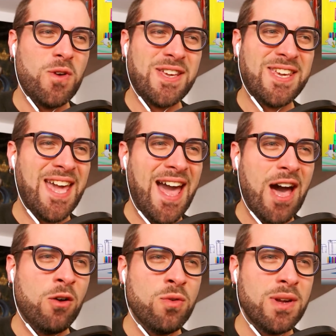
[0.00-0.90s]

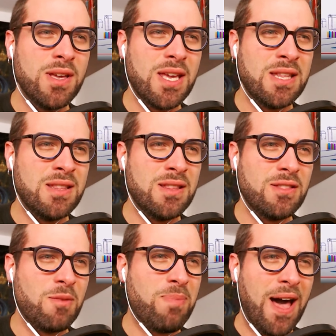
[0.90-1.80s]
cow in
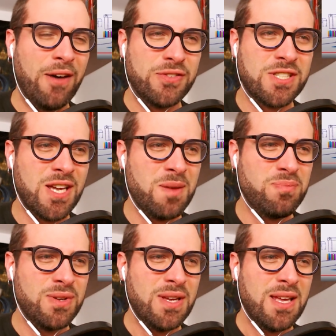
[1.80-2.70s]
the
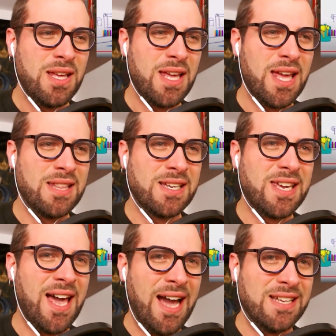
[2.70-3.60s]
bathtub and the
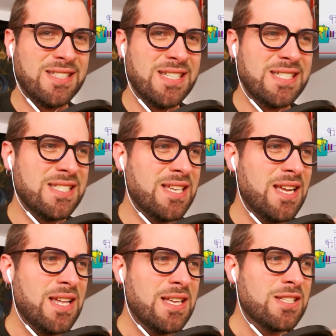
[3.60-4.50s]
cactus.
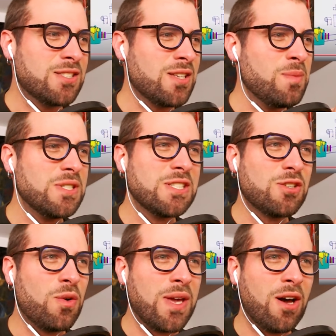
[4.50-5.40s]
So much is
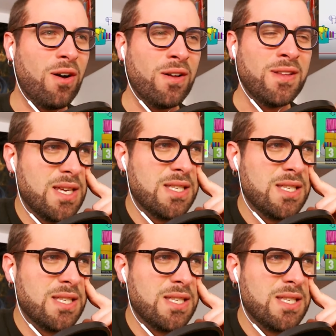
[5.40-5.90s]
going on.